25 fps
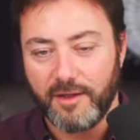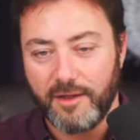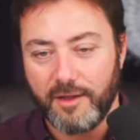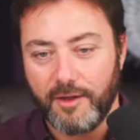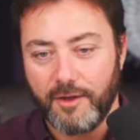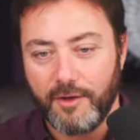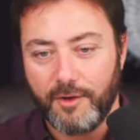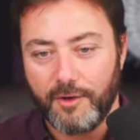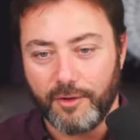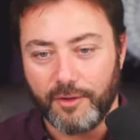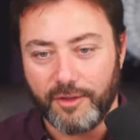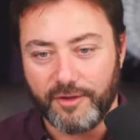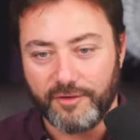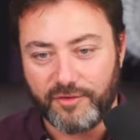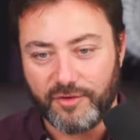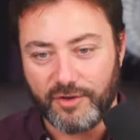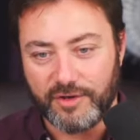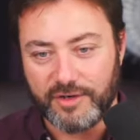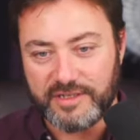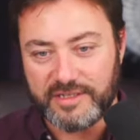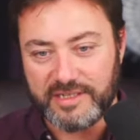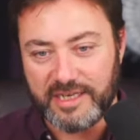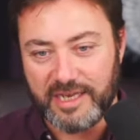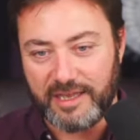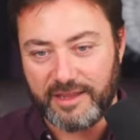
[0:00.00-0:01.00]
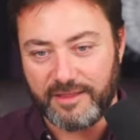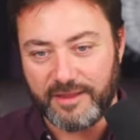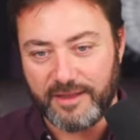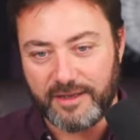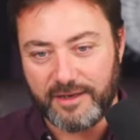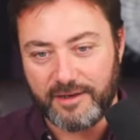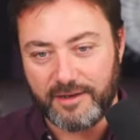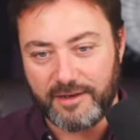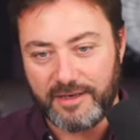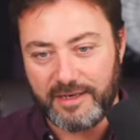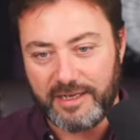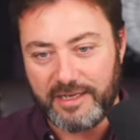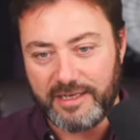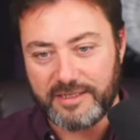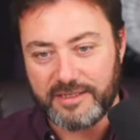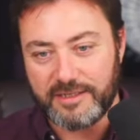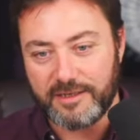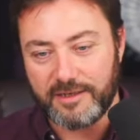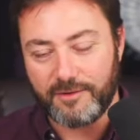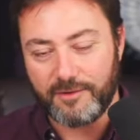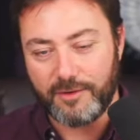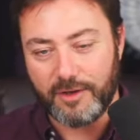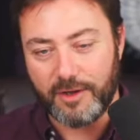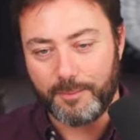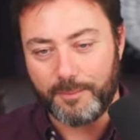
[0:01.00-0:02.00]
Although I've got to say that it needs
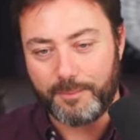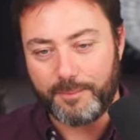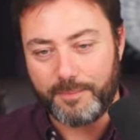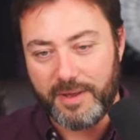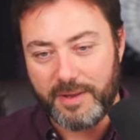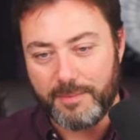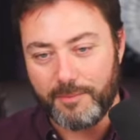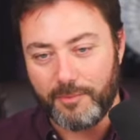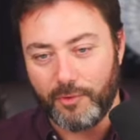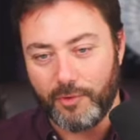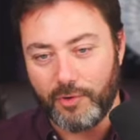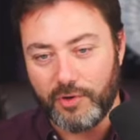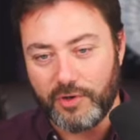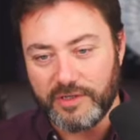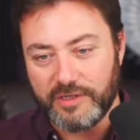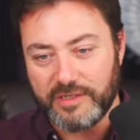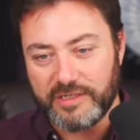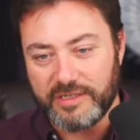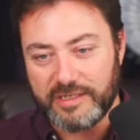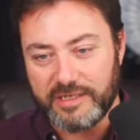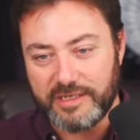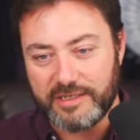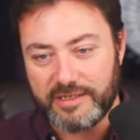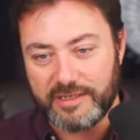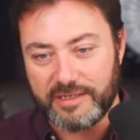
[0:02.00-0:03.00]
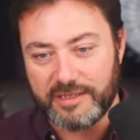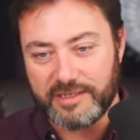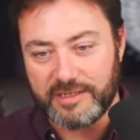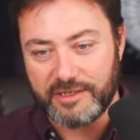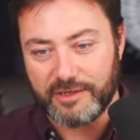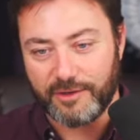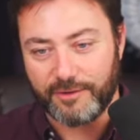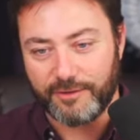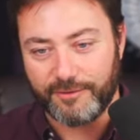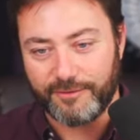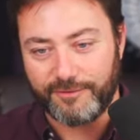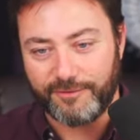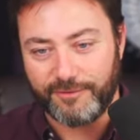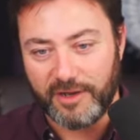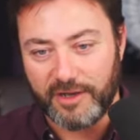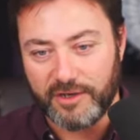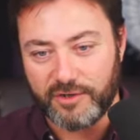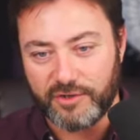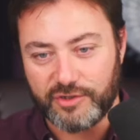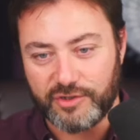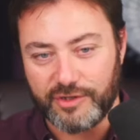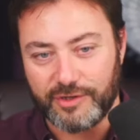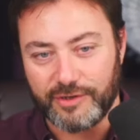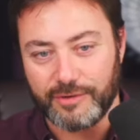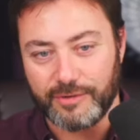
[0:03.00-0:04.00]
a bit more consistency on the
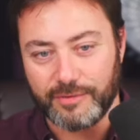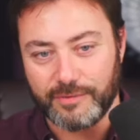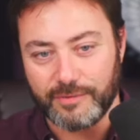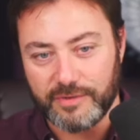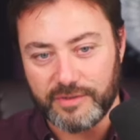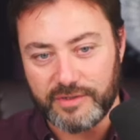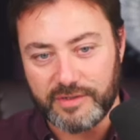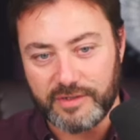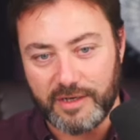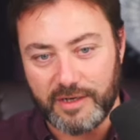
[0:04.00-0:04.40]
flesh tones,